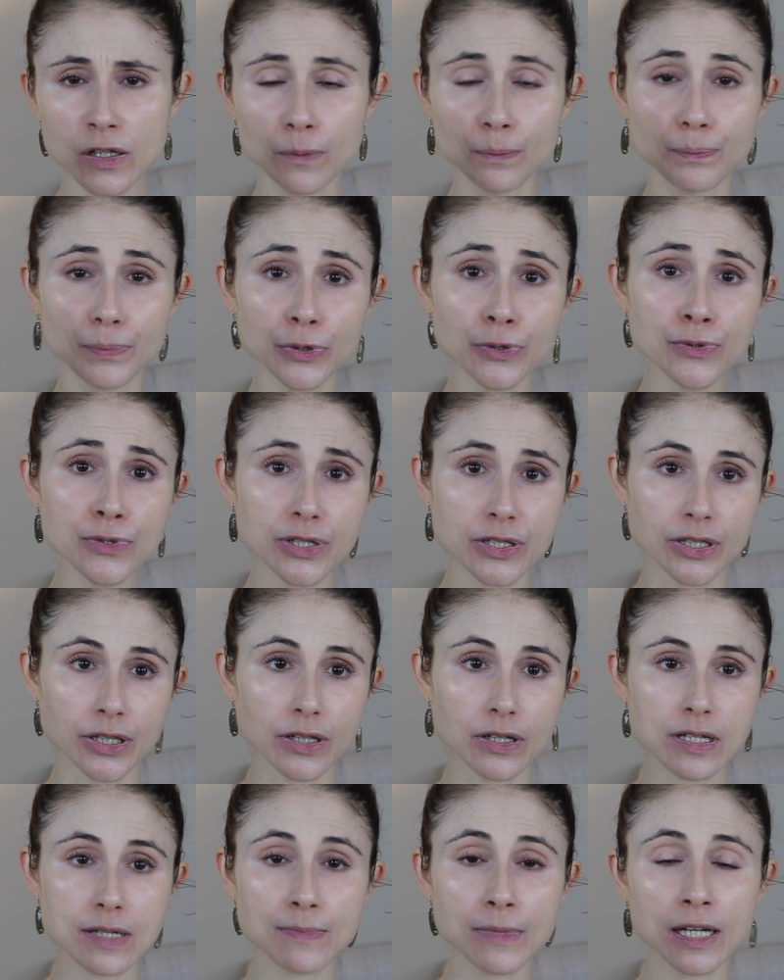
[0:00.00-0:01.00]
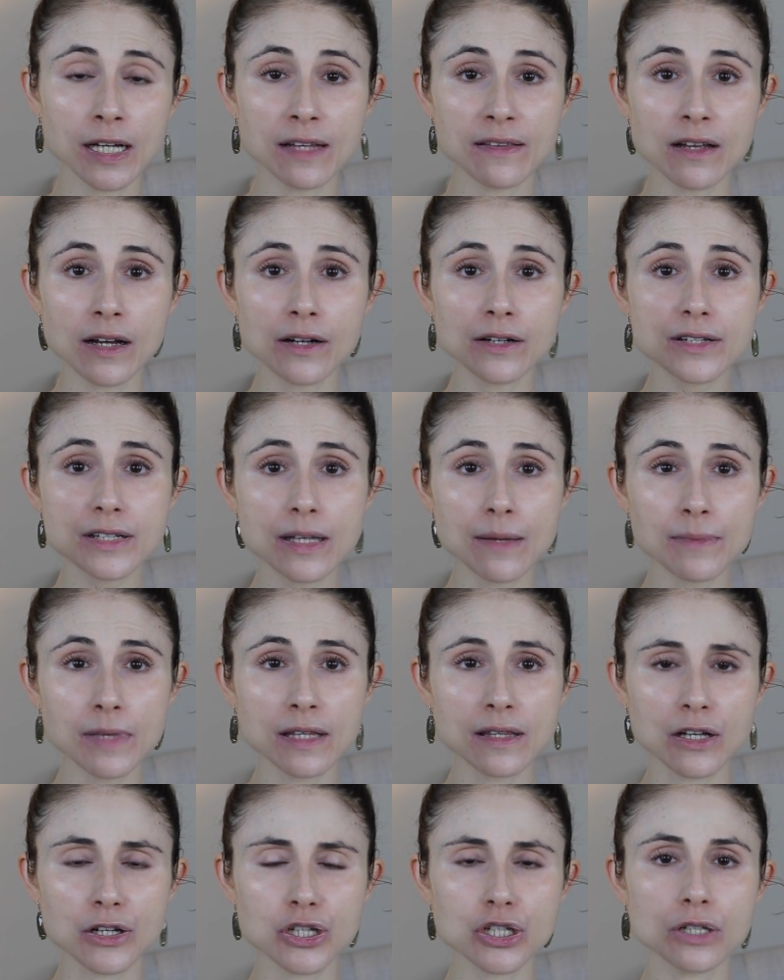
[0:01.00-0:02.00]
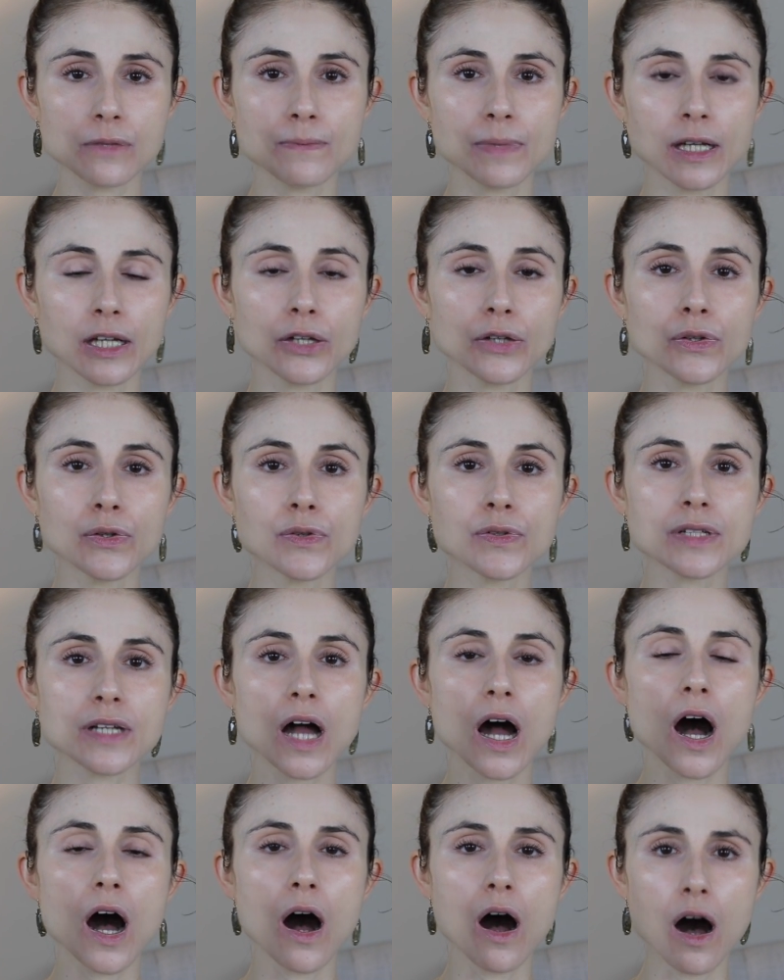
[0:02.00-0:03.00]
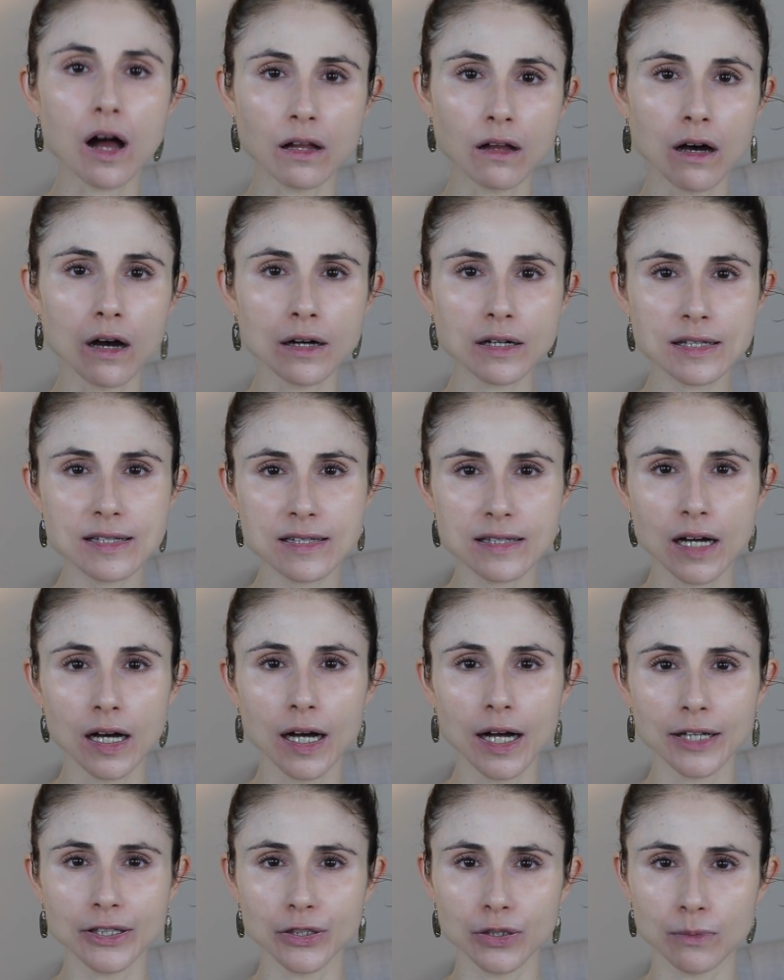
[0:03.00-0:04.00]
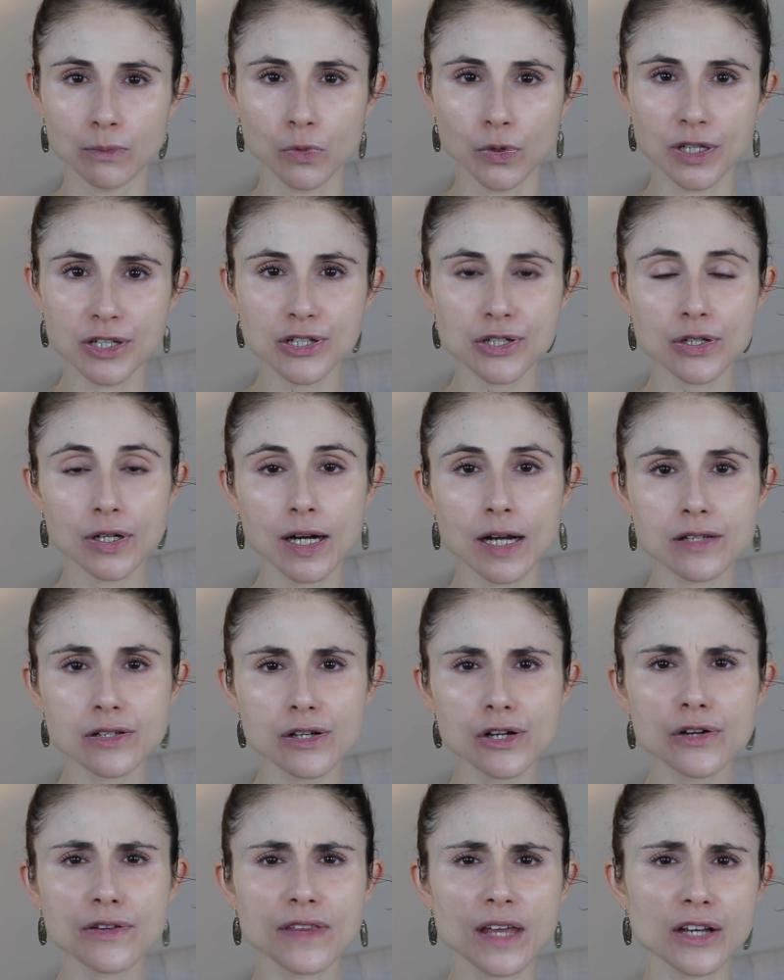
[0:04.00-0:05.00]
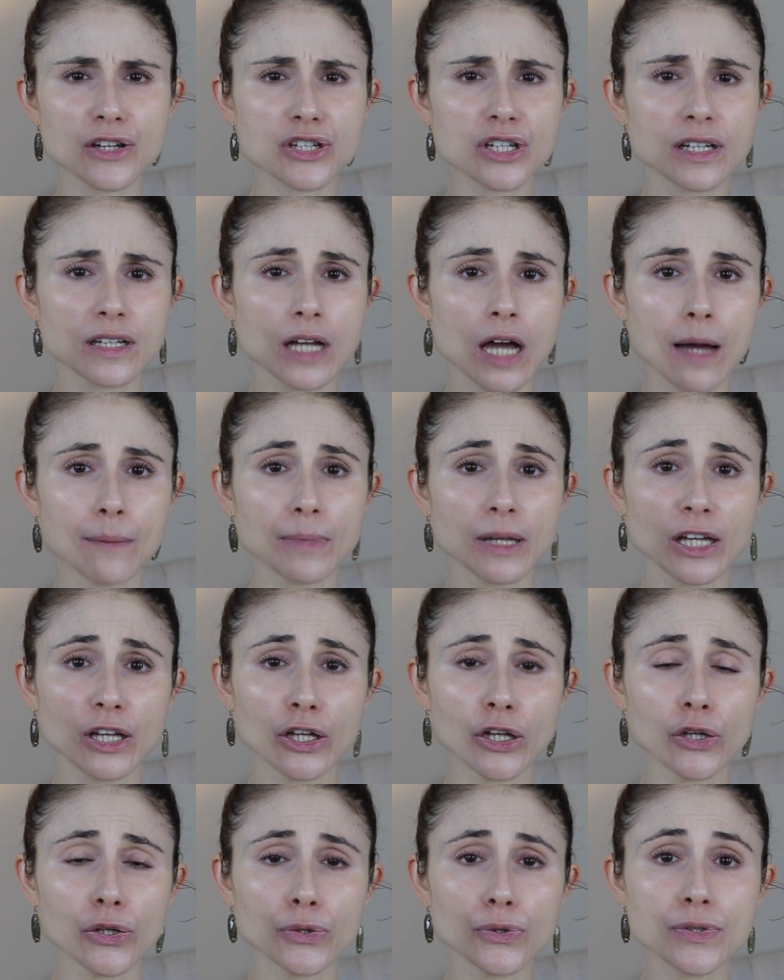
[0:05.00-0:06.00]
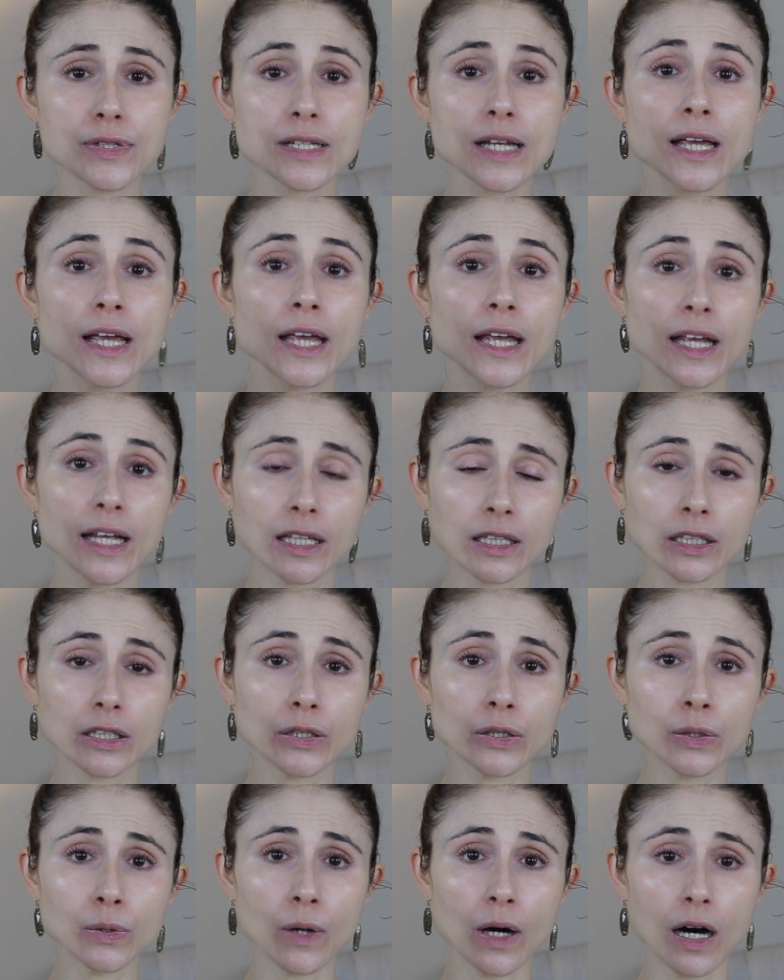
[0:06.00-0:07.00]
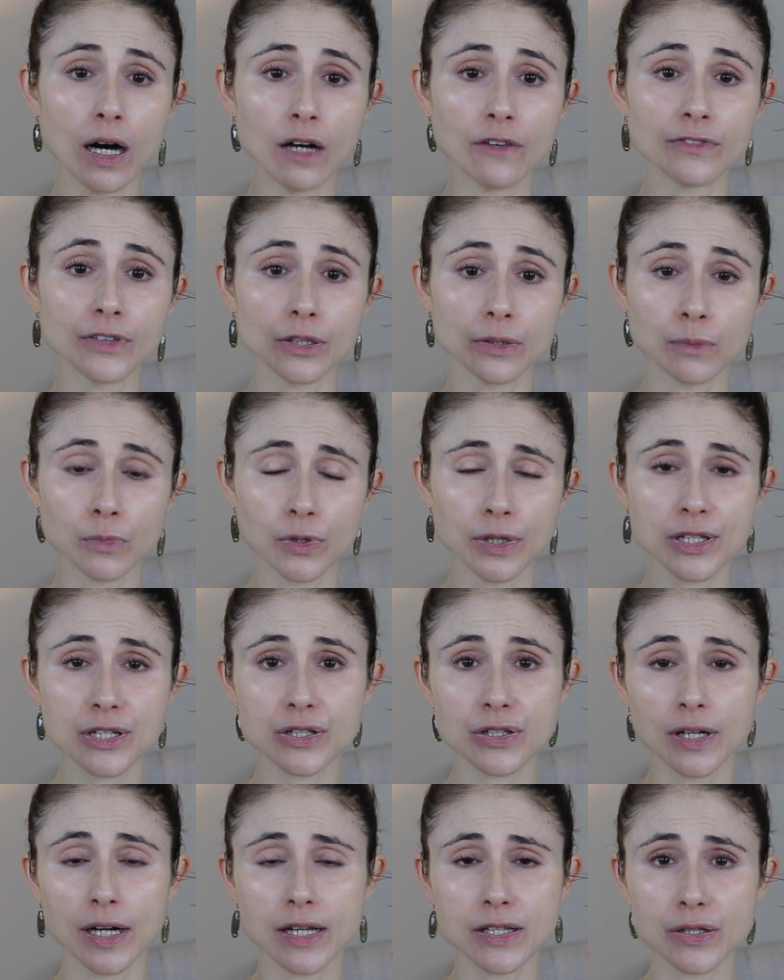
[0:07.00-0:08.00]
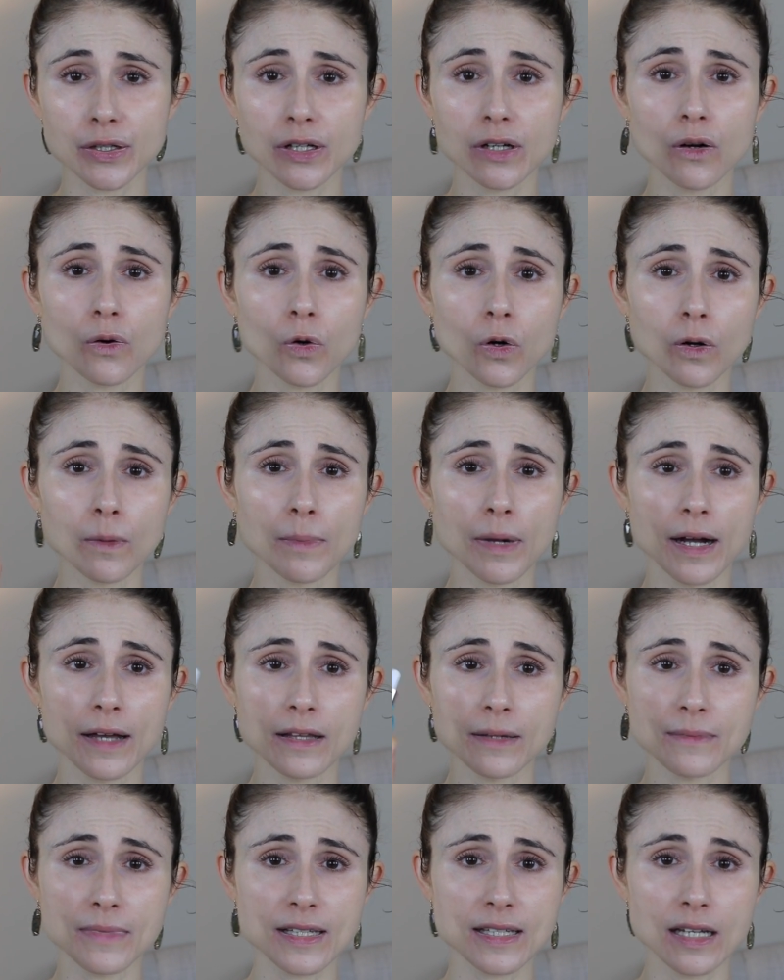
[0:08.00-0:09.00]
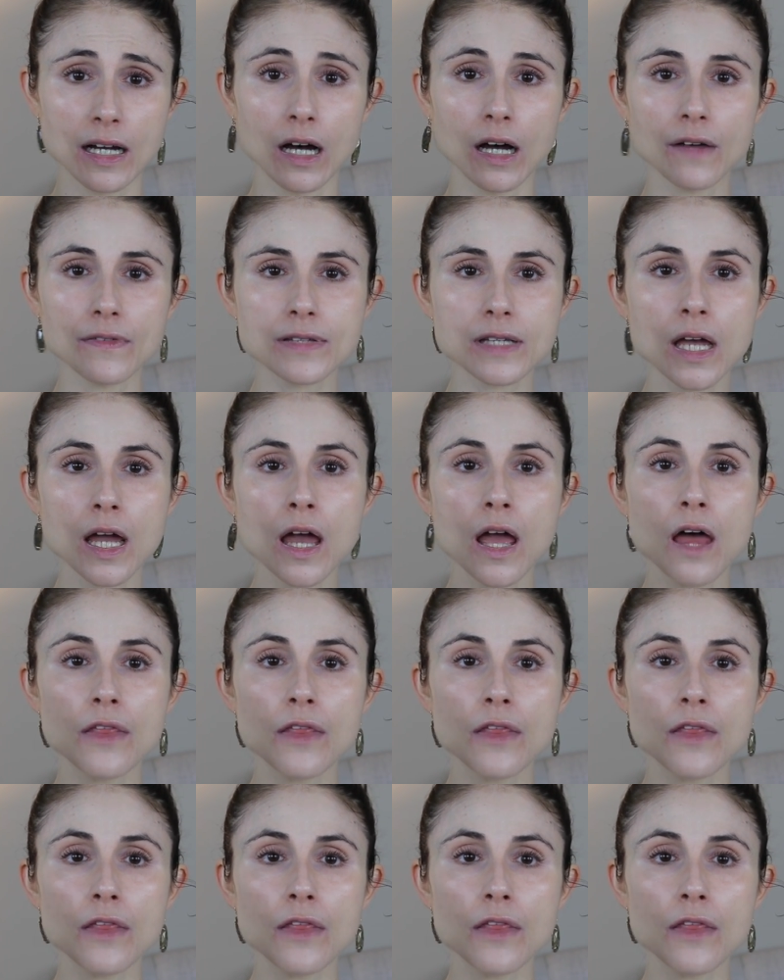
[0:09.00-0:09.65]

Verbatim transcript: are boosters, meaning they're something that should be used alongside your moisturizer. They should not be used in lieu of your moisturizer or by themselves.